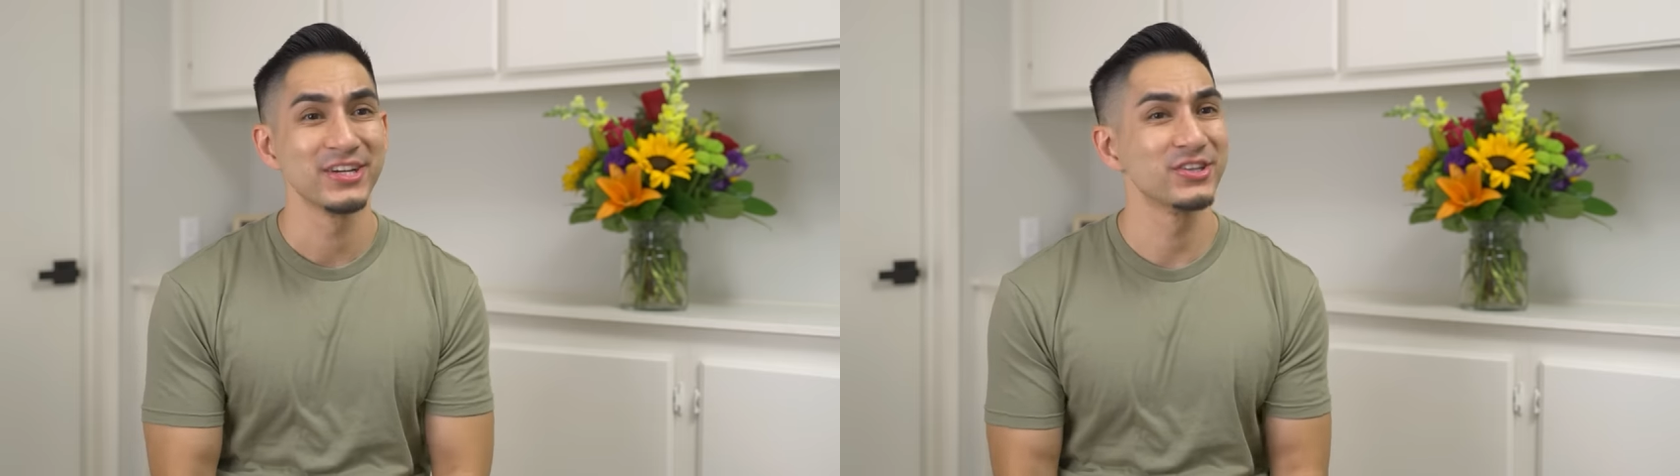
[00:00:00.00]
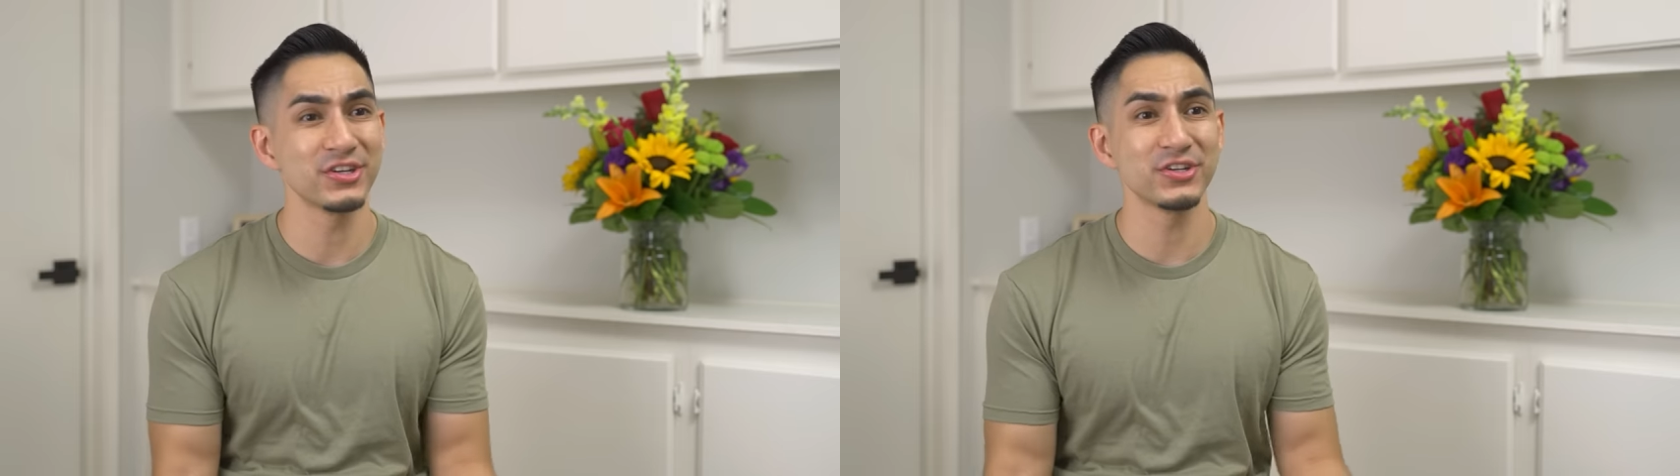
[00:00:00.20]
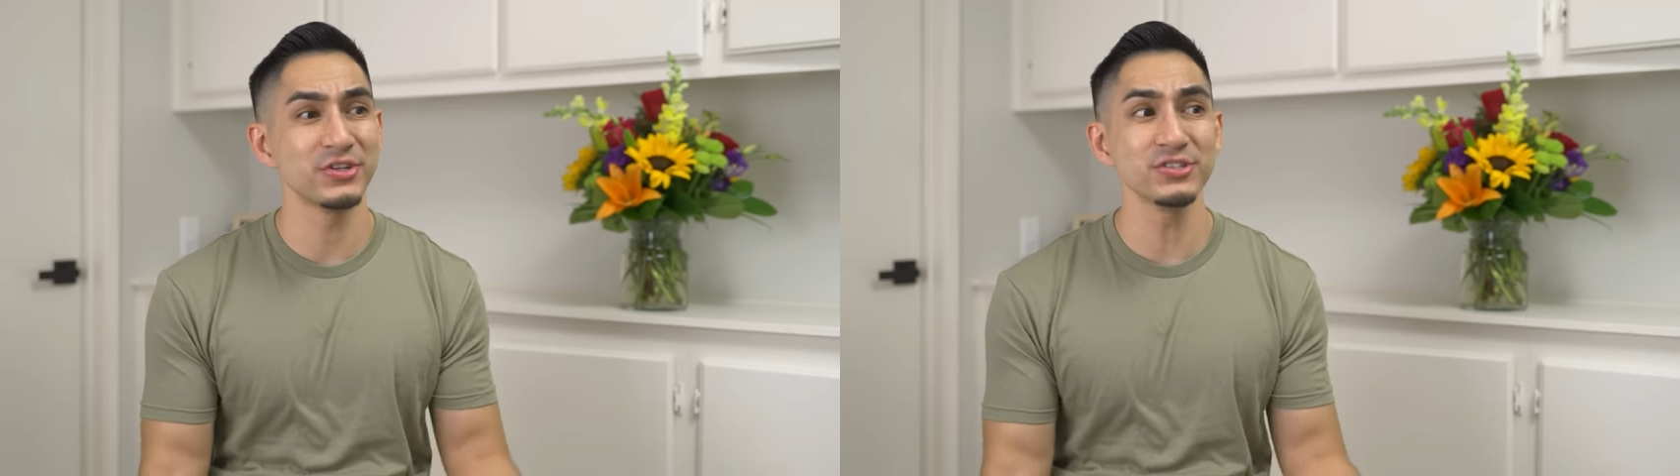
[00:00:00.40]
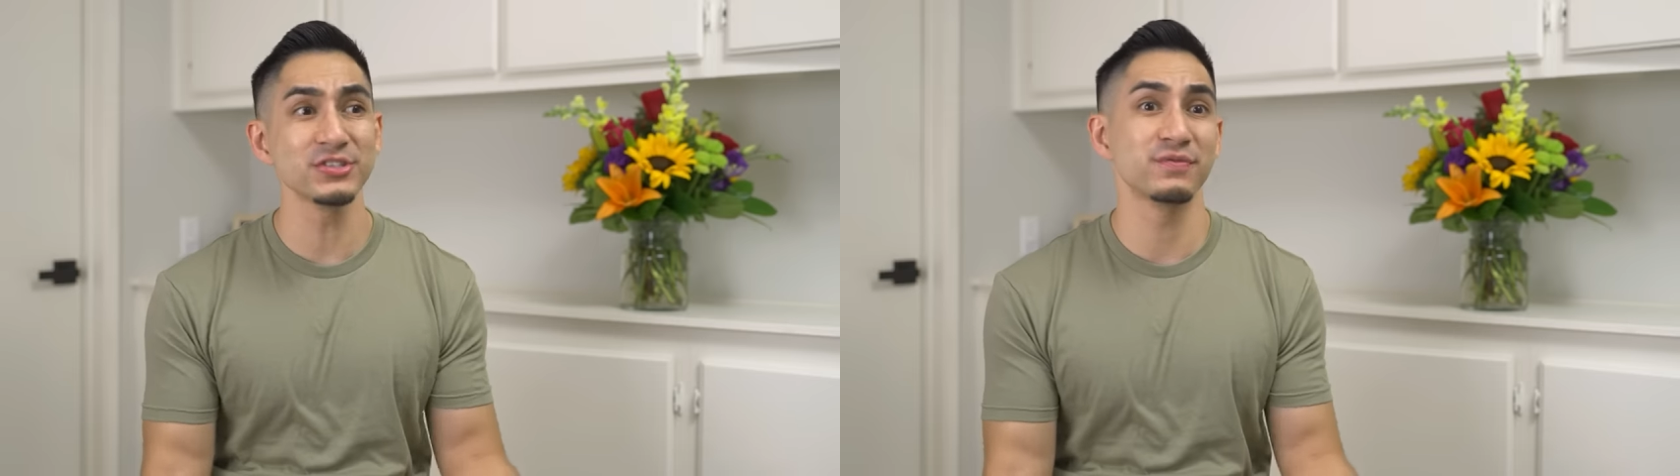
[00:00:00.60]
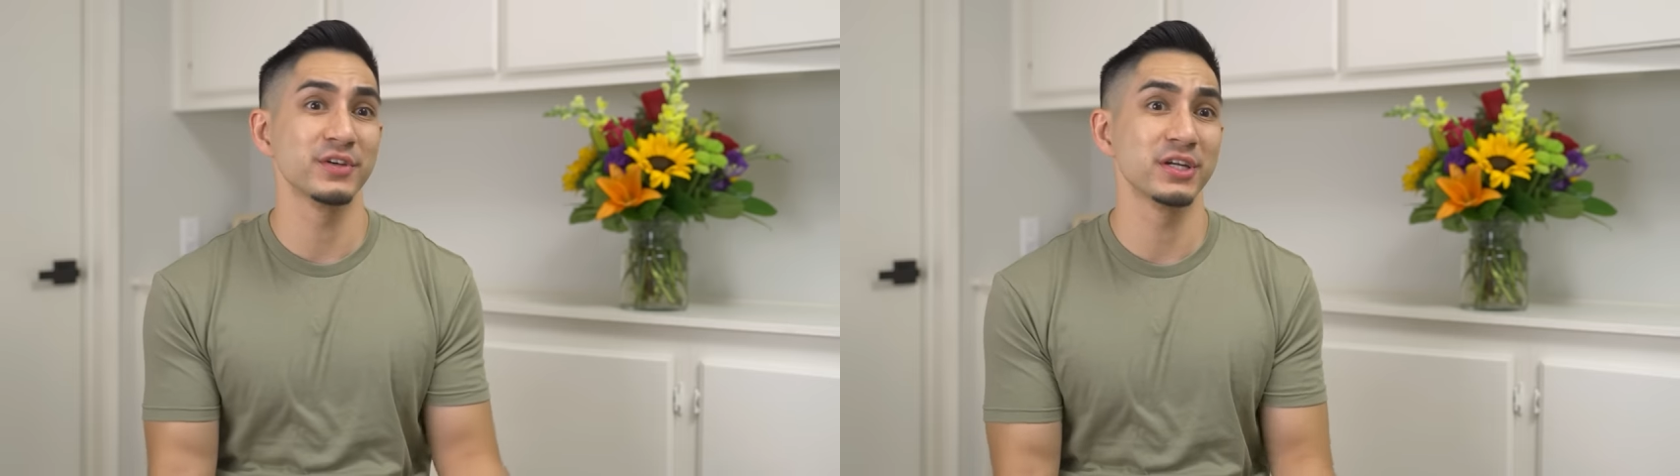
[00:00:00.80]
They're
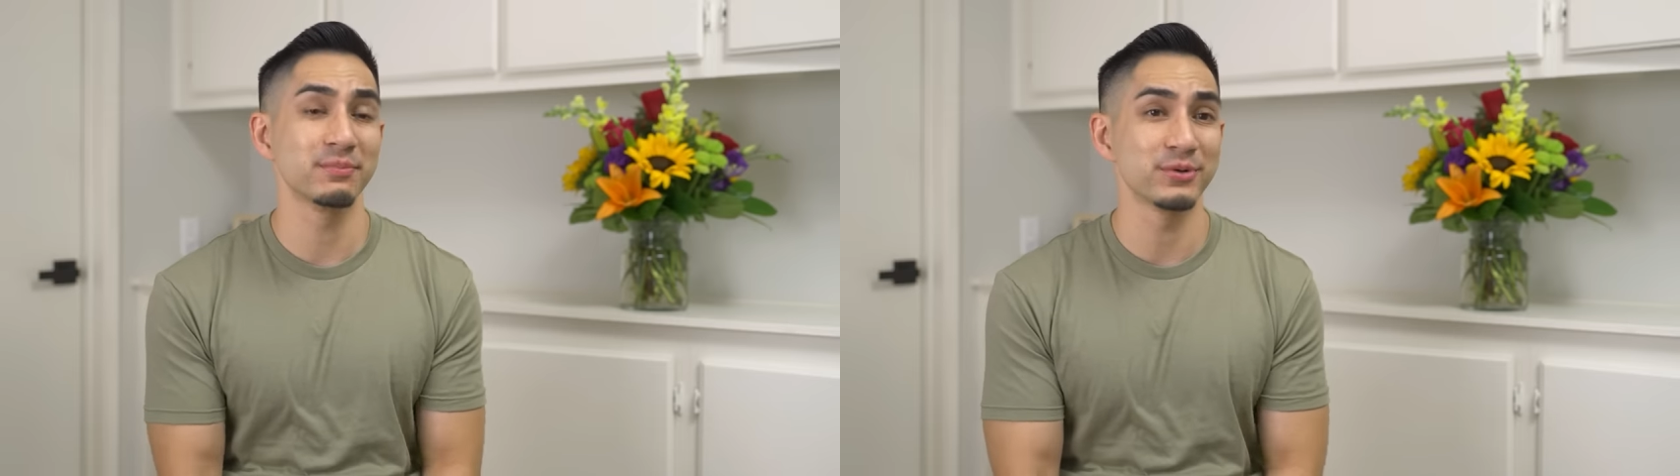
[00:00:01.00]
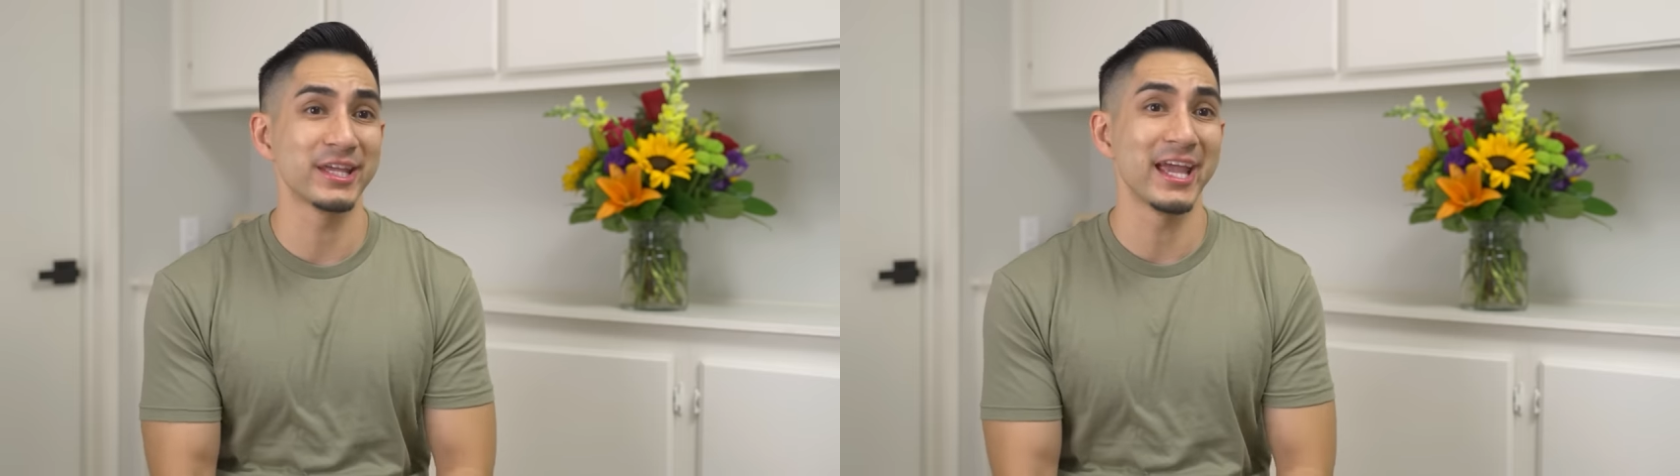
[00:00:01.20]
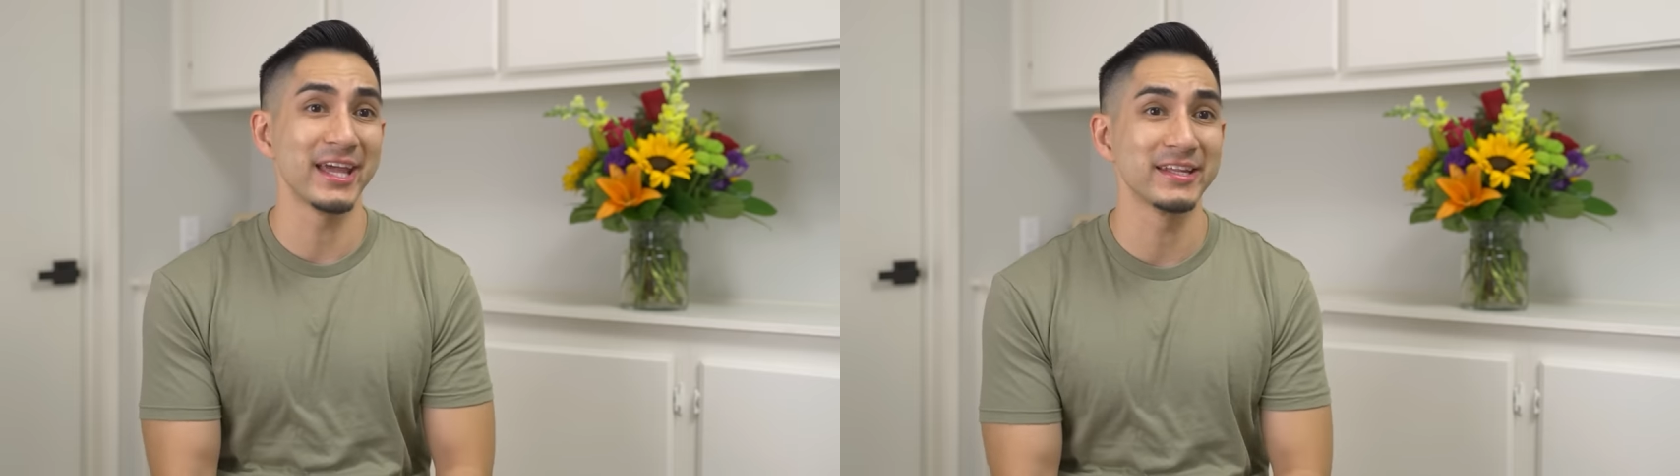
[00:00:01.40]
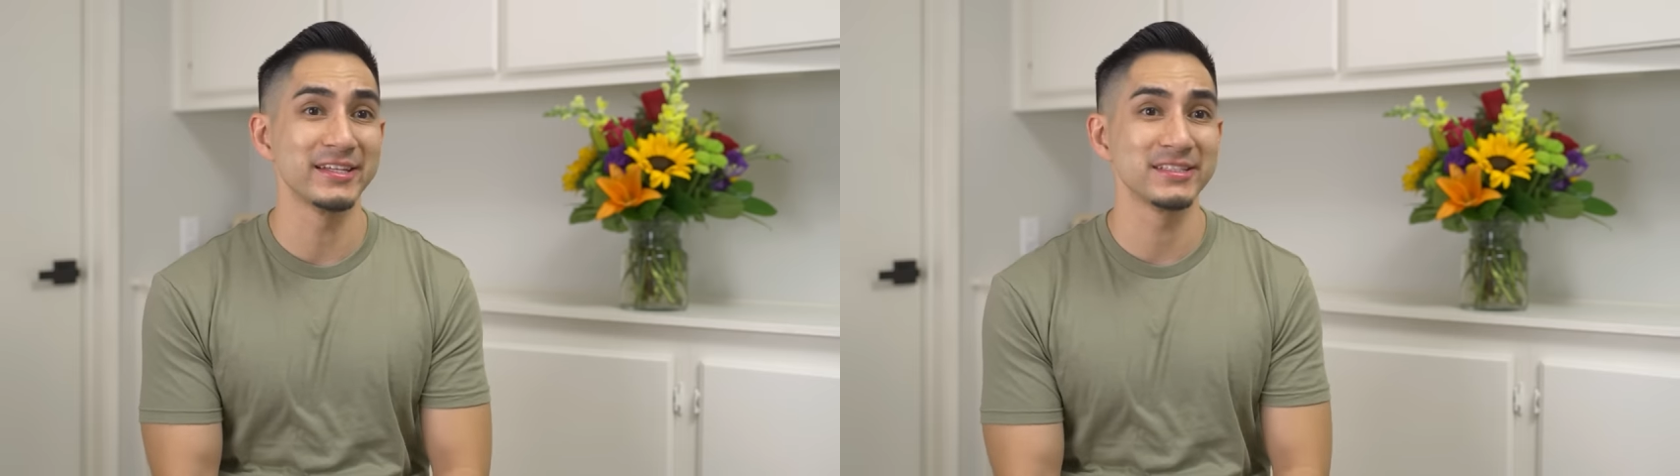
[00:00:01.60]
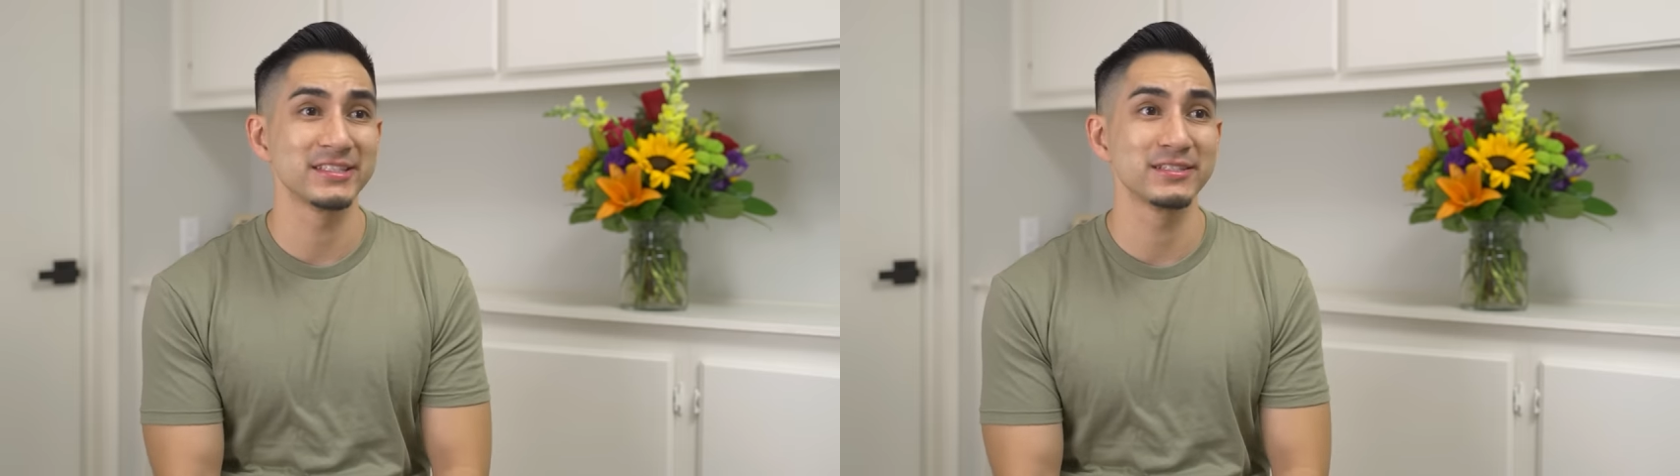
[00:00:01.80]
usually filled up with
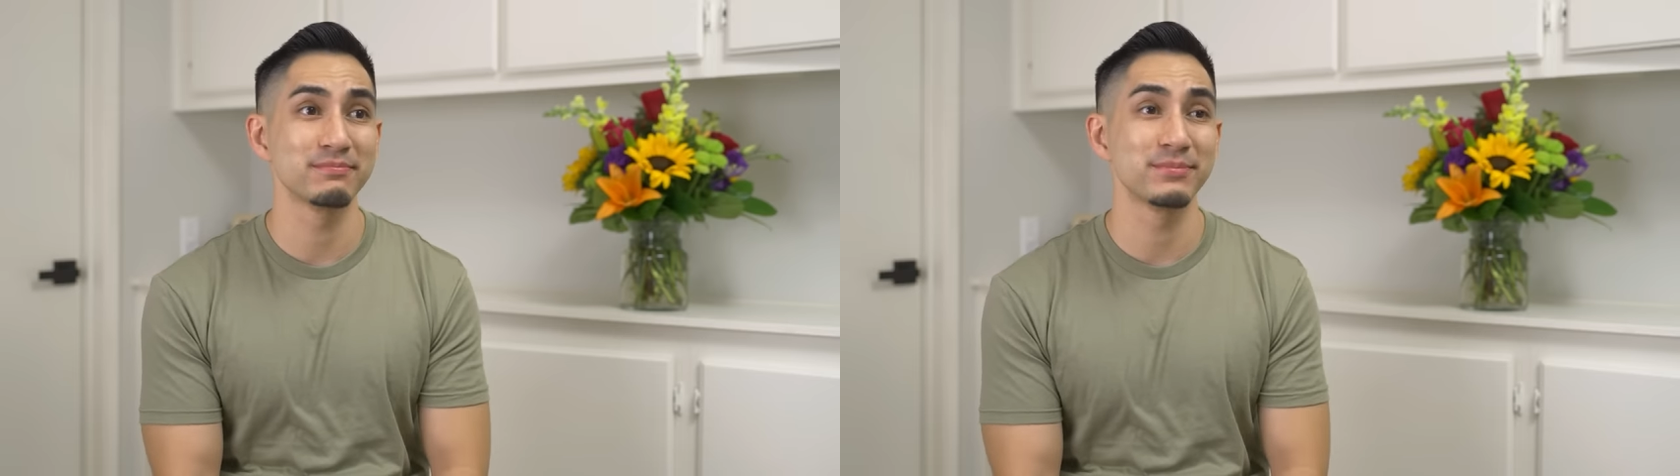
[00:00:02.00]
candies,